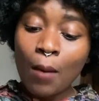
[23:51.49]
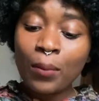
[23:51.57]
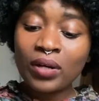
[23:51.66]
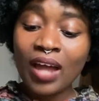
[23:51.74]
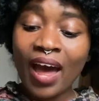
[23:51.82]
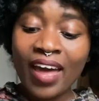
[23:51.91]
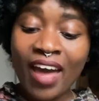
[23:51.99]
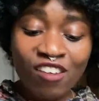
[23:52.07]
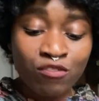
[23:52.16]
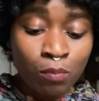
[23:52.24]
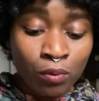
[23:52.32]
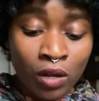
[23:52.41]
But I
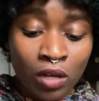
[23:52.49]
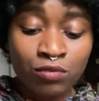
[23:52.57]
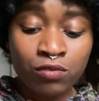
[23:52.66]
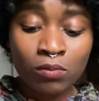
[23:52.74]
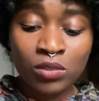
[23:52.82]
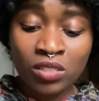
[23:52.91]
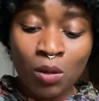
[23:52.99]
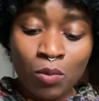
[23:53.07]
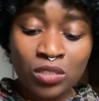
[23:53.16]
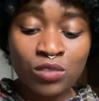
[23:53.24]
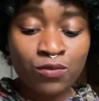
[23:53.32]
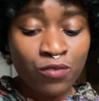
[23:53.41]
have blood from
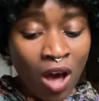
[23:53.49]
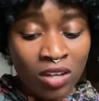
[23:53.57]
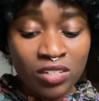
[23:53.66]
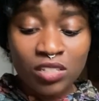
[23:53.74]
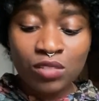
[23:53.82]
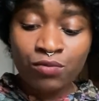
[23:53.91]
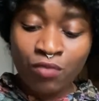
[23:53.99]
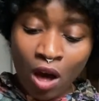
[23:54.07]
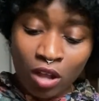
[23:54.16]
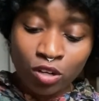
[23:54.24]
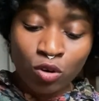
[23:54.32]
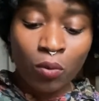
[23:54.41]
someone's father's
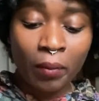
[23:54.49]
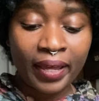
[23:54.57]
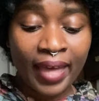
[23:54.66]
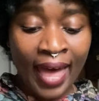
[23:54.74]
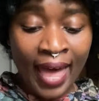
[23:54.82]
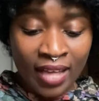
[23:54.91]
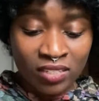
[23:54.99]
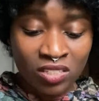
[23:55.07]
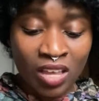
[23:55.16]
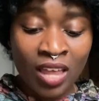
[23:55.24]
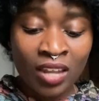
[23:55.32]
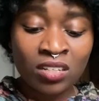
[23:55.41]
father on my hands
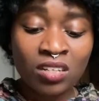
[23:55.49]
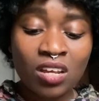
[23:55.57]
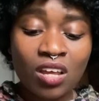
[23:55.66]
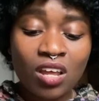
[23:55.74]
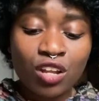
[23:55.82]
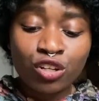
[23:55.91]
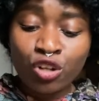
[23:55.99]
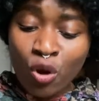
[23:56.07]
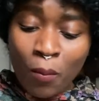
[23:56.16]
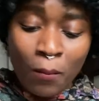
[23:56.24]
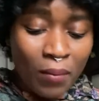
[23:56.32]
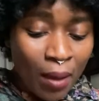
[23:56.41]
and no
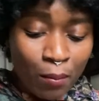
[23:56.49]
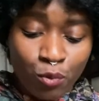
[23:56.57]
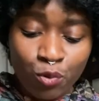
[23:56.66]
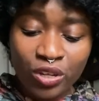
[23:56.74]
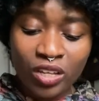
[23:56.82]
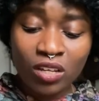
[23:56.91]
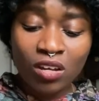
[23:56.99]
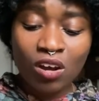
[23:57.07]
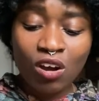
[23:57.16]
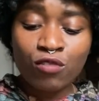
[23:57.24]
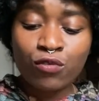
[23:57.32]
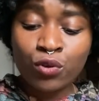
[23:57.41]
memory
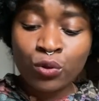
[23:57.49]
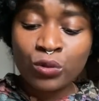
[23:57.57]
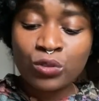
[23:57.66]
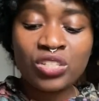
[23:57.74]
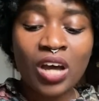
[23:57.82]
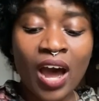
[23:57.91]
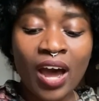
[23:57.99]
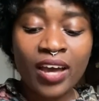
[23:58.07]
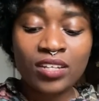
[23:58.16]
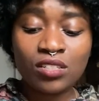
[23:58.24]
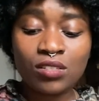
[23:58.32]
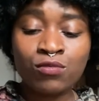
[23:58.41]
of who
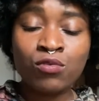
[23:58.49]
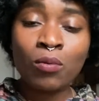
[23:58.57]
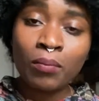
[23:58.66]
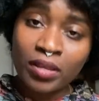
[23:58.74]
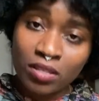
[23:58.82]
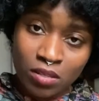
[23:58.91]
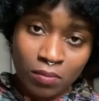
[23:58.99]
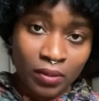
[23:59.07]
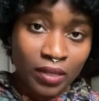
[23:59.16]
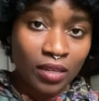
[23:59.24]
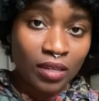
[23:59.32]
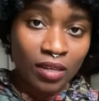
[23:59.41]
died for me to
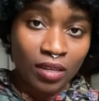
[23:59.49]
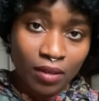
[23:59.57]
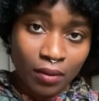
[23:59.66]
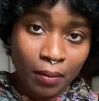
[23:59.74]
be here.